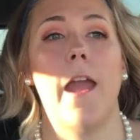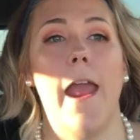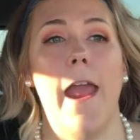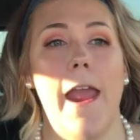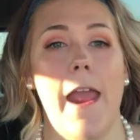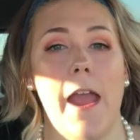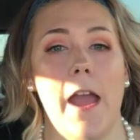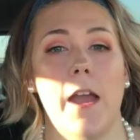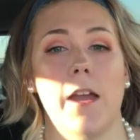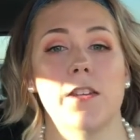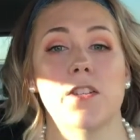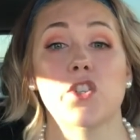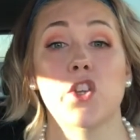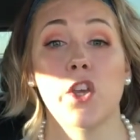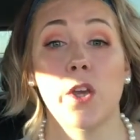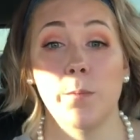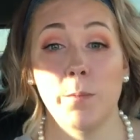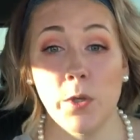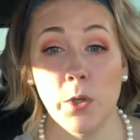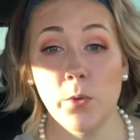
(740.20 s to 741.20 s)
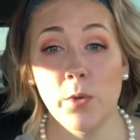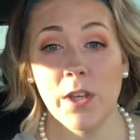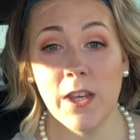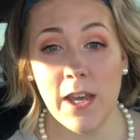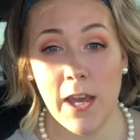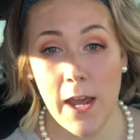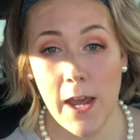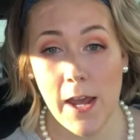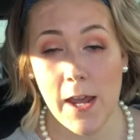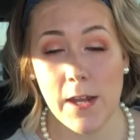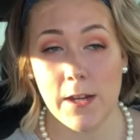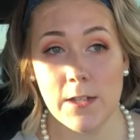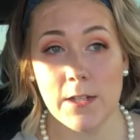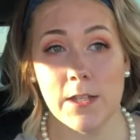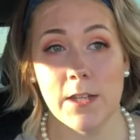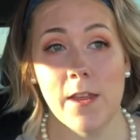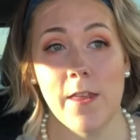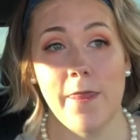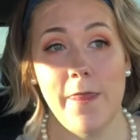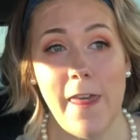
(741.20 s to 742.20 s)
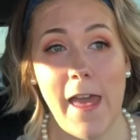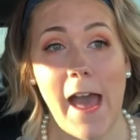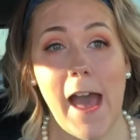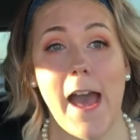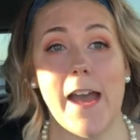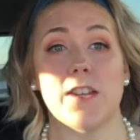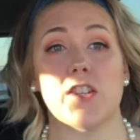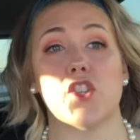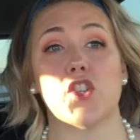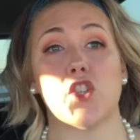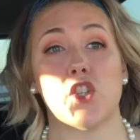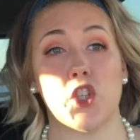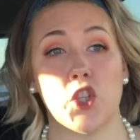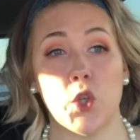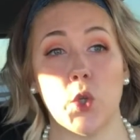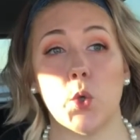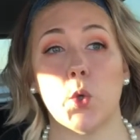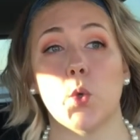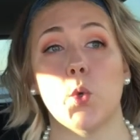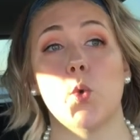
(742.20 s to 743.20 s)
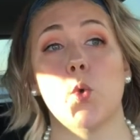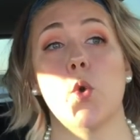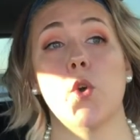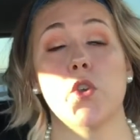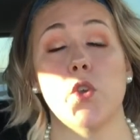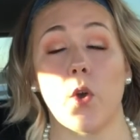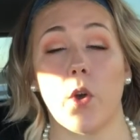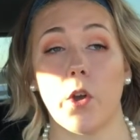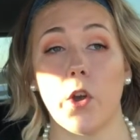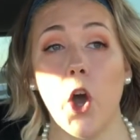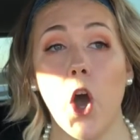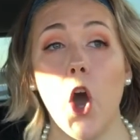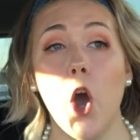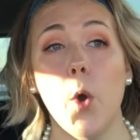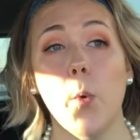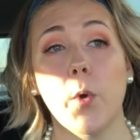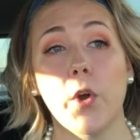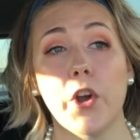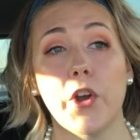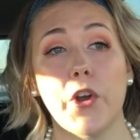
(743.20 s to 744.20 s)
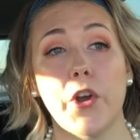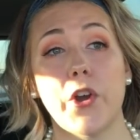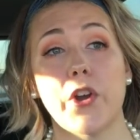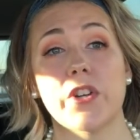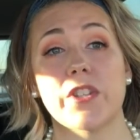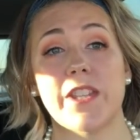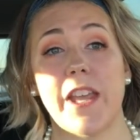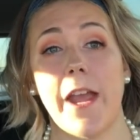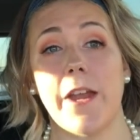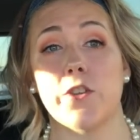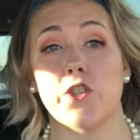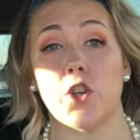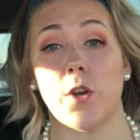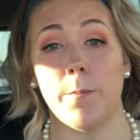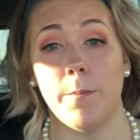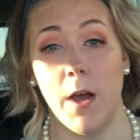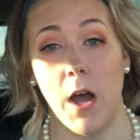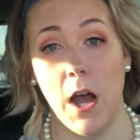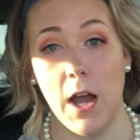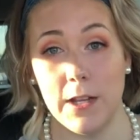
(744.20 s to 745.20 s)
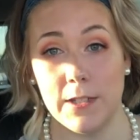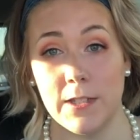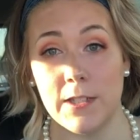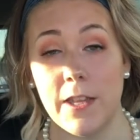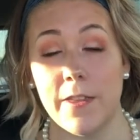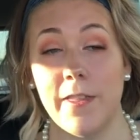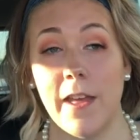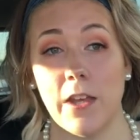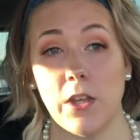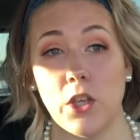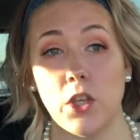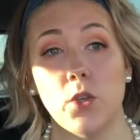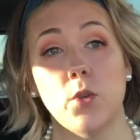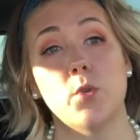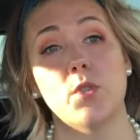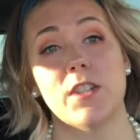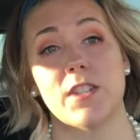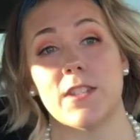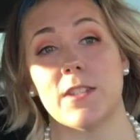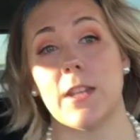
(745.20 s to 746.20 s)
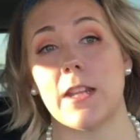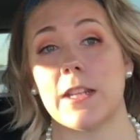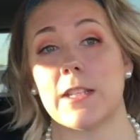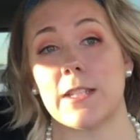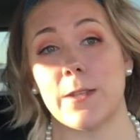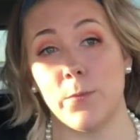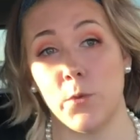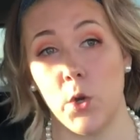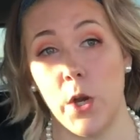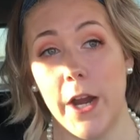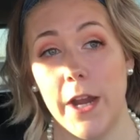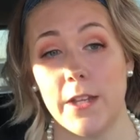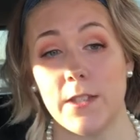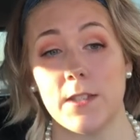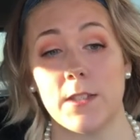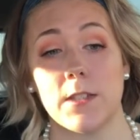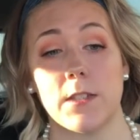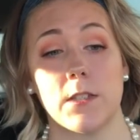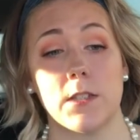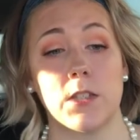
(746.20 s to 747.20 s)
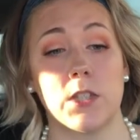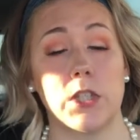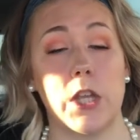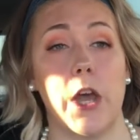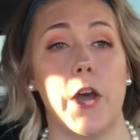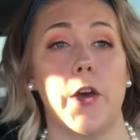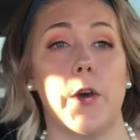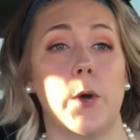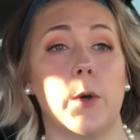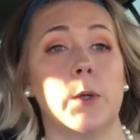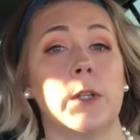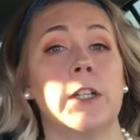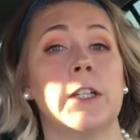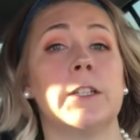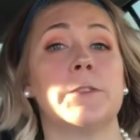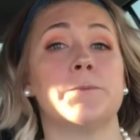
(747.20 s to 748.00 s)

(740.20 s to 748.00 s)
and communicate that to your coworkers and your boss, that you just need some grace. So